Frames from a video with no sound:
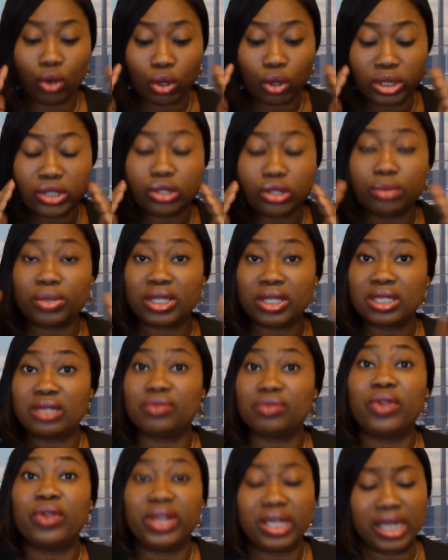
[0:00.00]
going to be
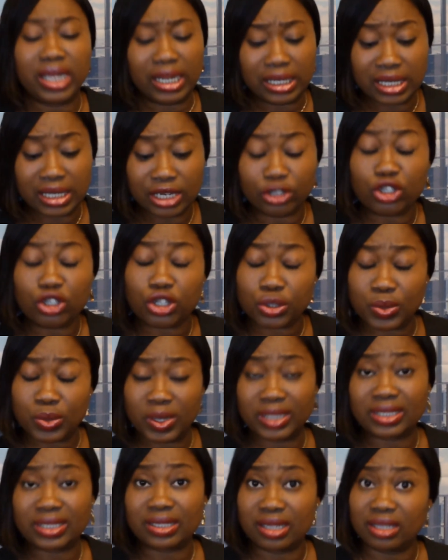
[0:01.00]
different. Then they
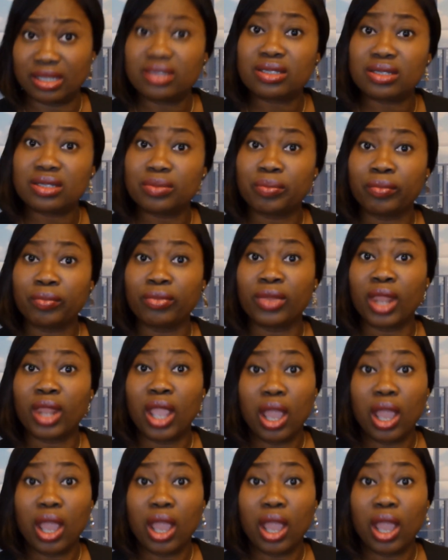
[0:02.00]
trace it.